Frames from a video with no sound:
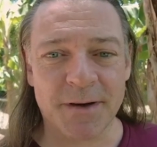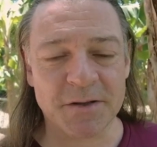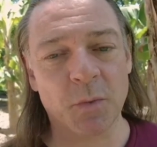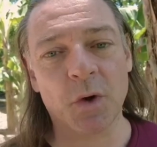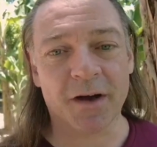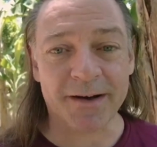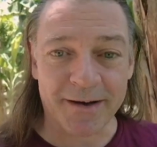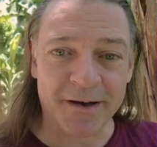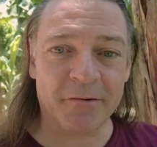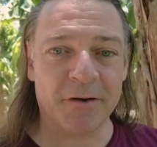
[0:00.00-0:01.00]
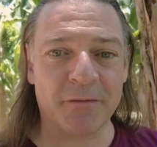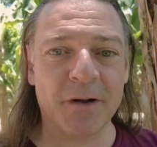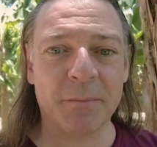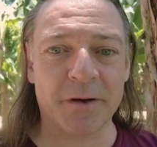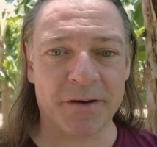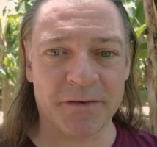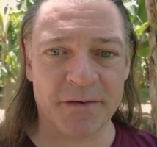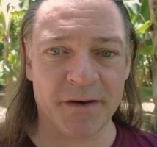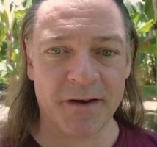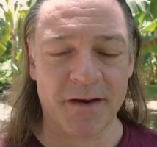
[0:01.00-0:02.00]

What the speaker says: much more like that here in the Philippines.